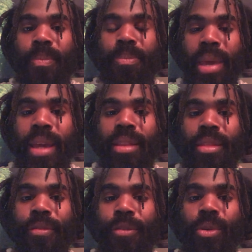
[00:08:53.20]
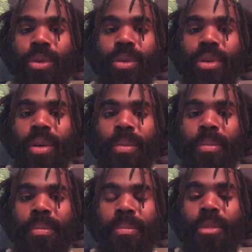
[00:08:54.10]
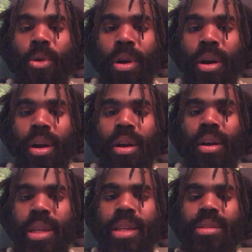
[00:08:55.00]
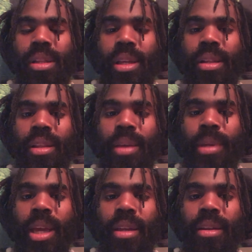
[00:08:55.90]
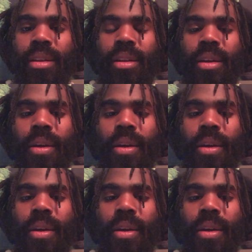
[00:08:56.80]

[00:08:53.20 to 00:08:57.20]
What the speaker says: made the food more easily eliminated.